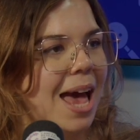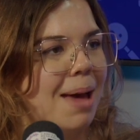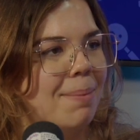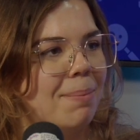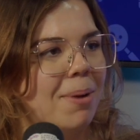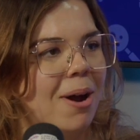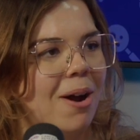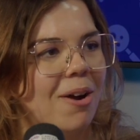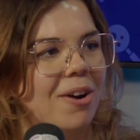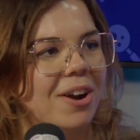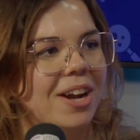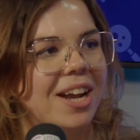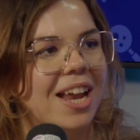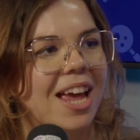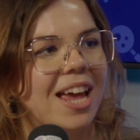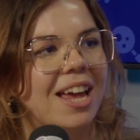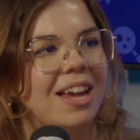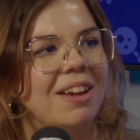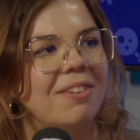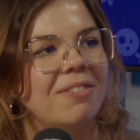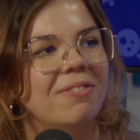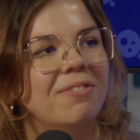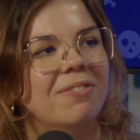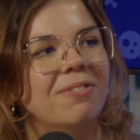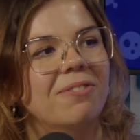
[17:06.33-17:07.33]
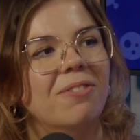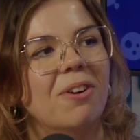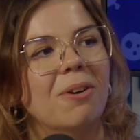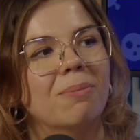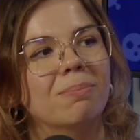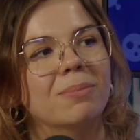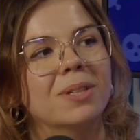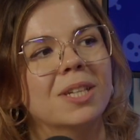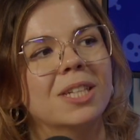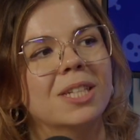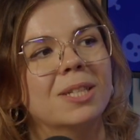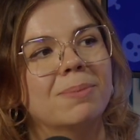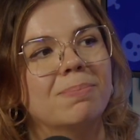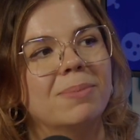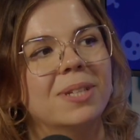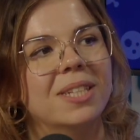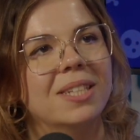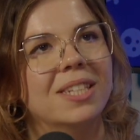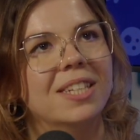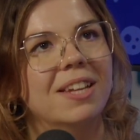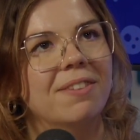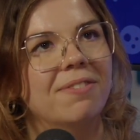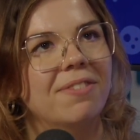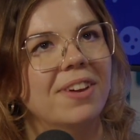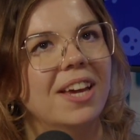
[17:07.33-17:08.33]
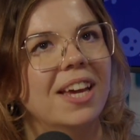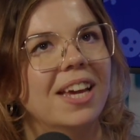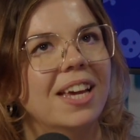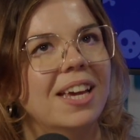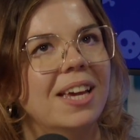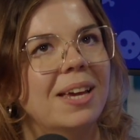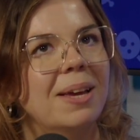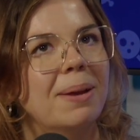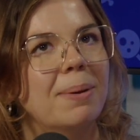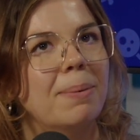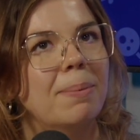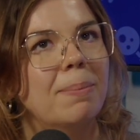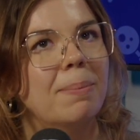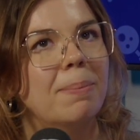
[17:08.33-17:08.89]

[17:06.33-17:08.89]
mRNA from specific